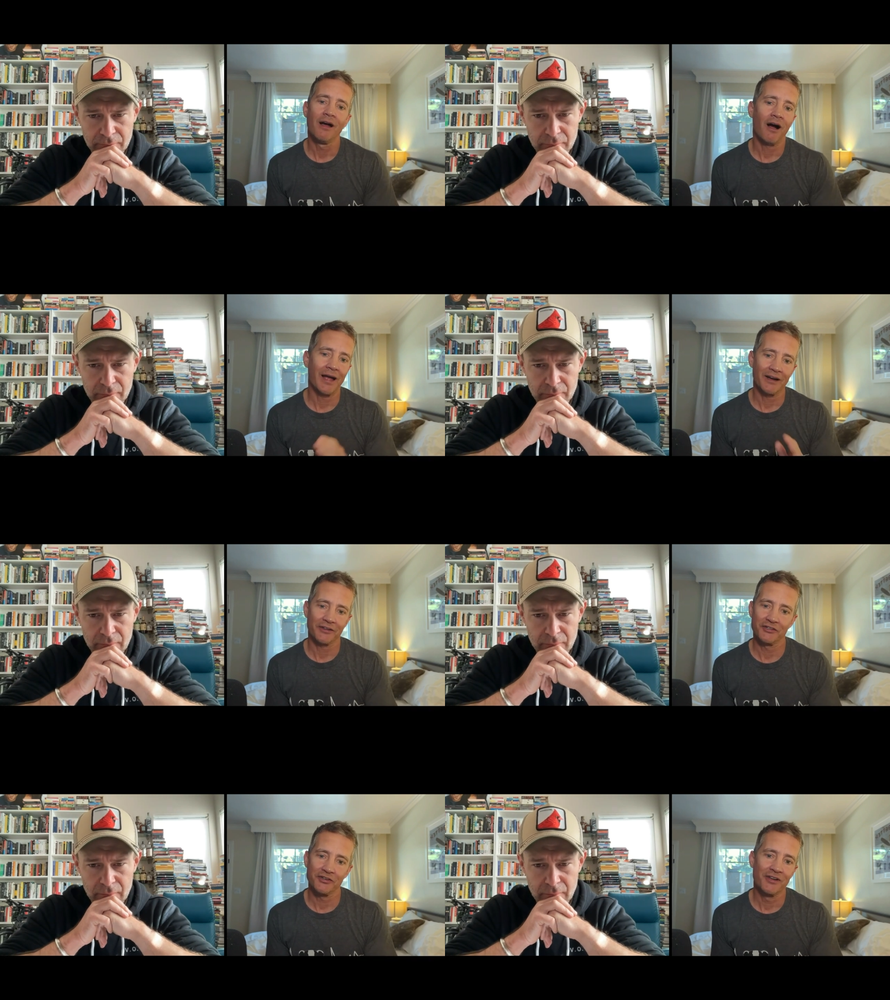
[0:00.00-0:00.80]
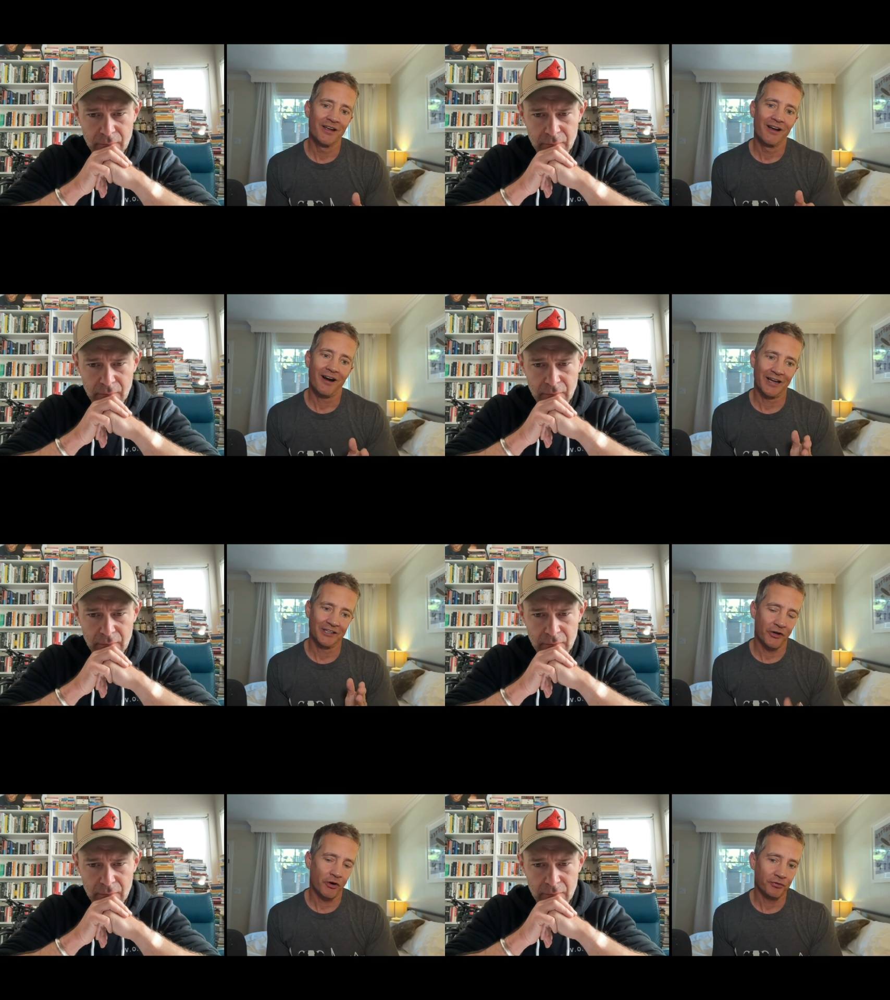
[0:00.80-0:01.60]
Speaker 1: I added
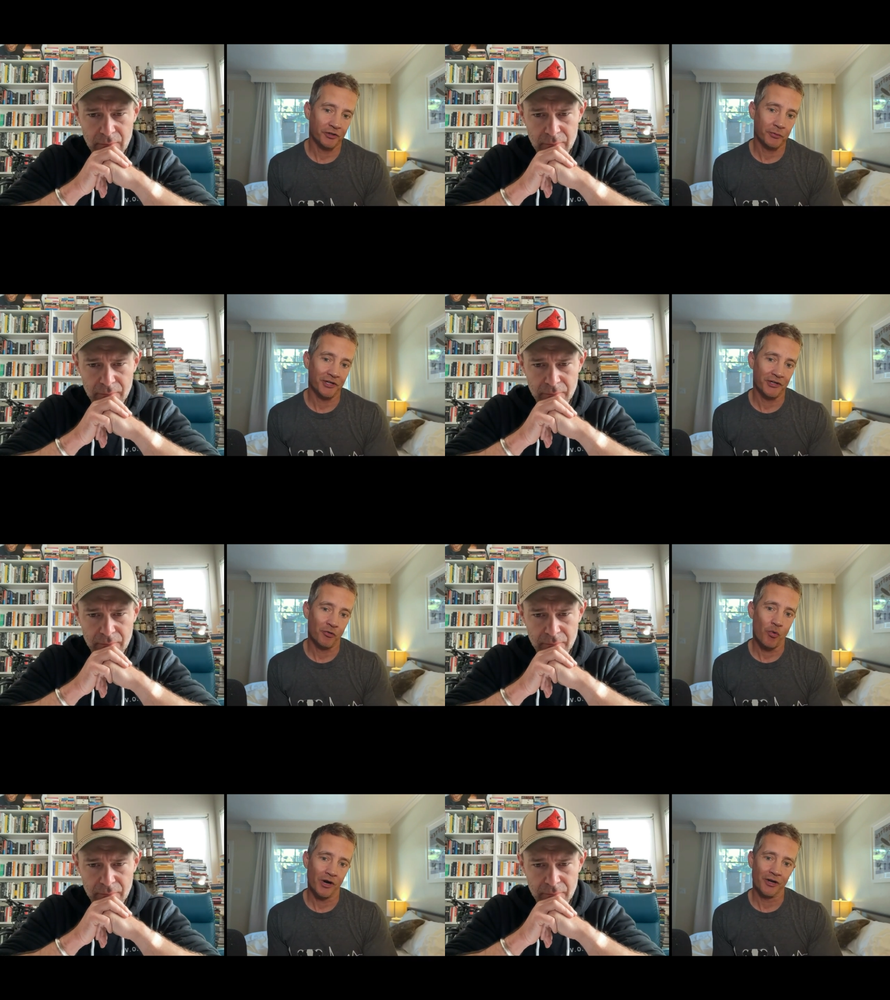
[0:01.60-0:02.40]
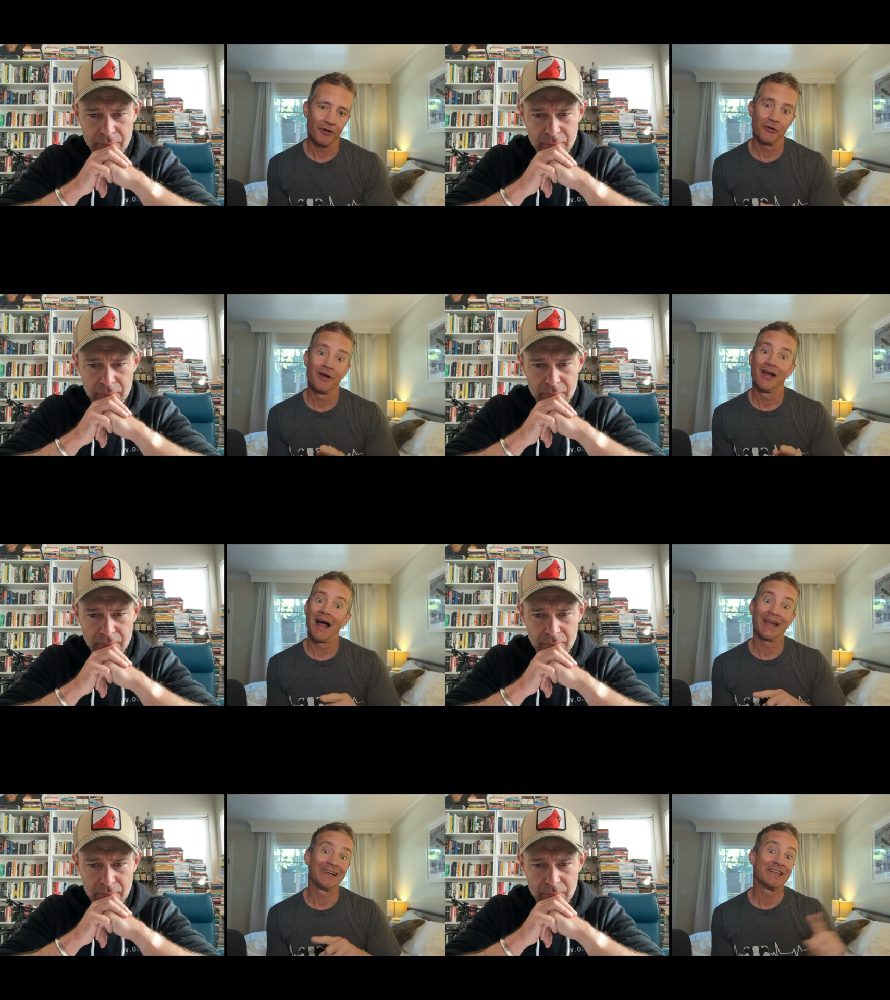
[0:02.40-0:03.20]
the whole 6% in one go,
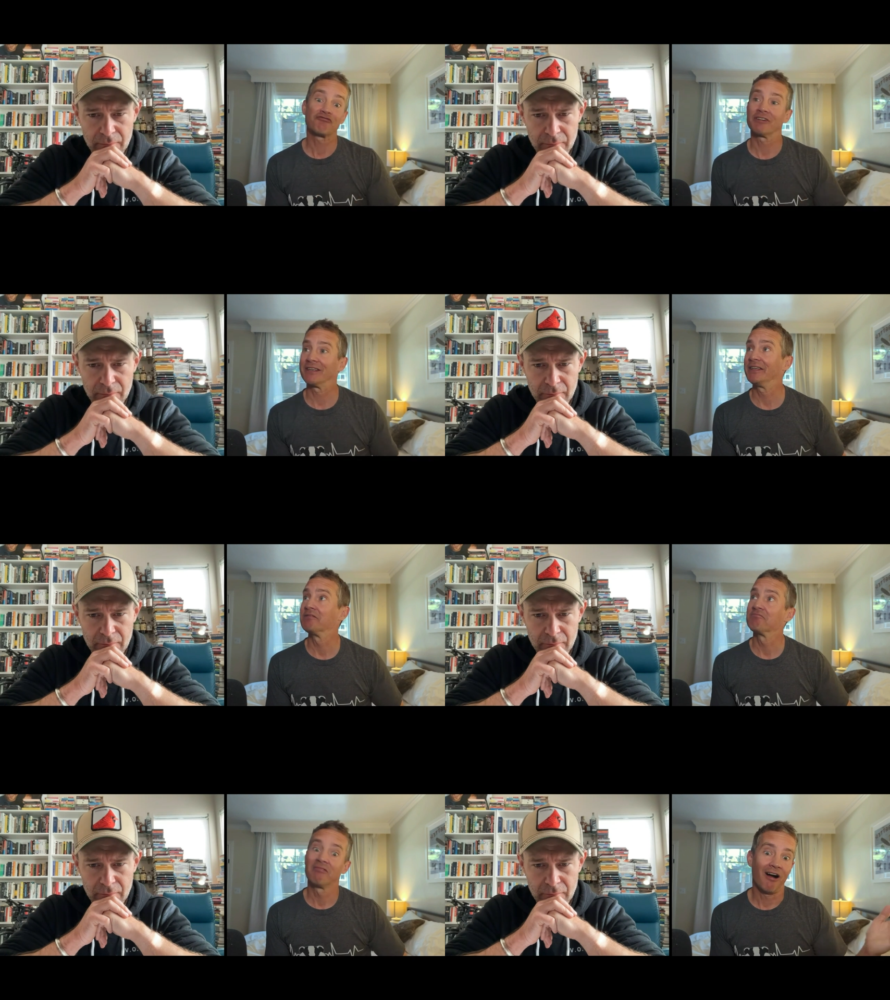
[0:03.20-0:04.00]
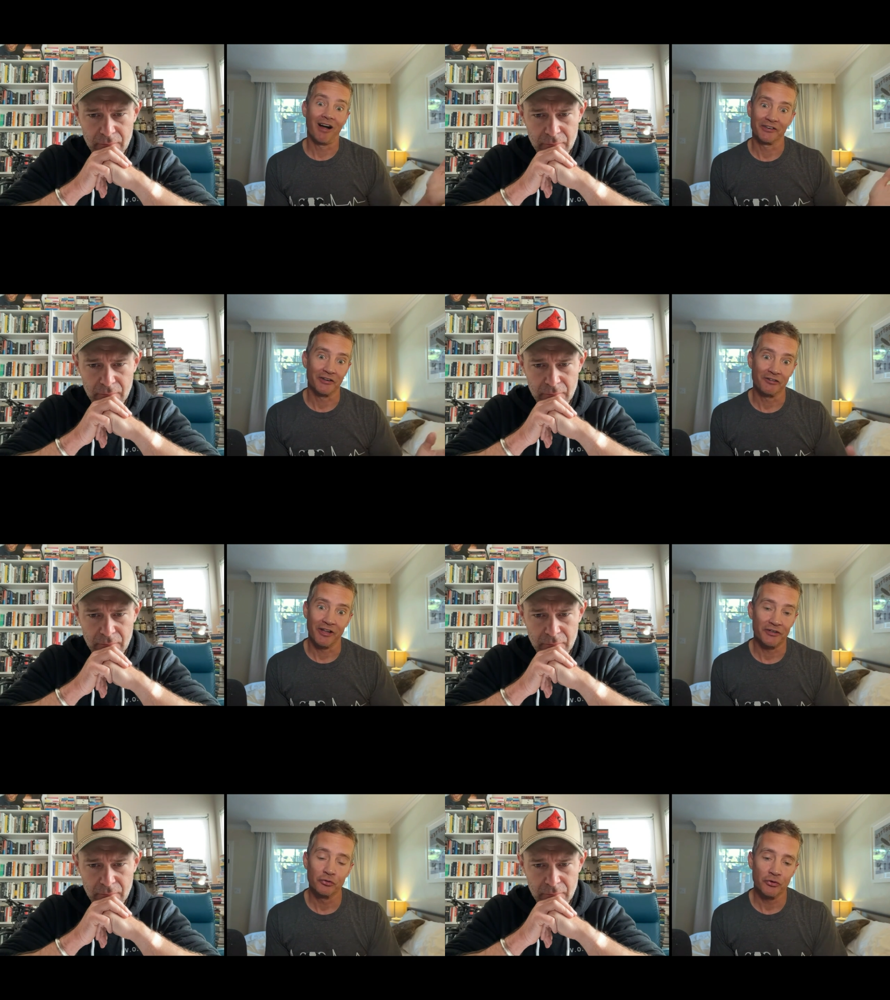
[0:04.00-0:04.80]
and literally I don't know,
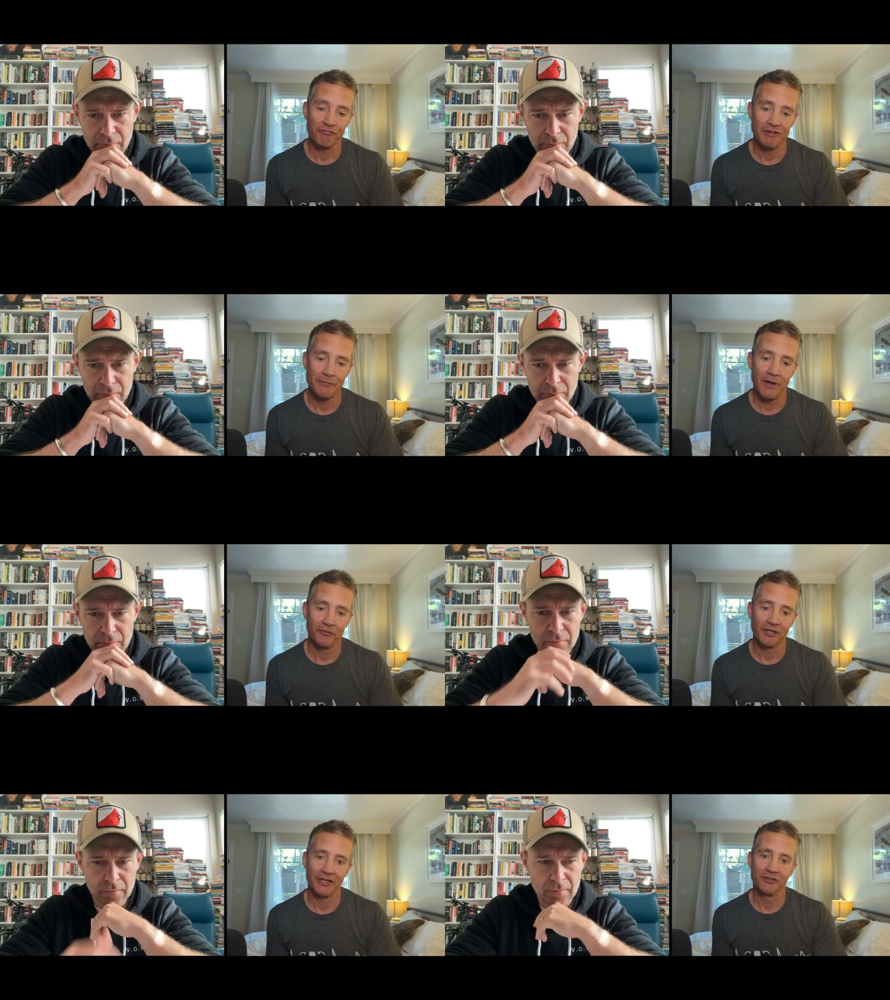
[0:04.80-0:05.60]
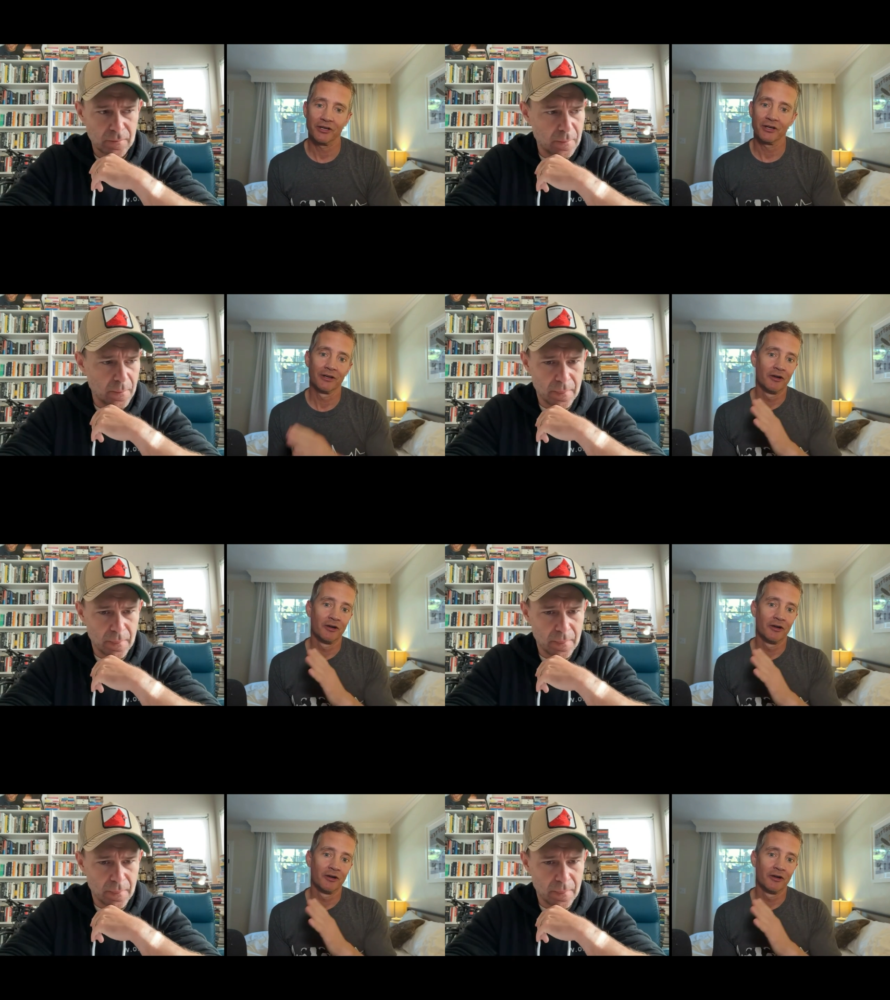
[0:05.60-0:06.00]
like 2 or 3 months later,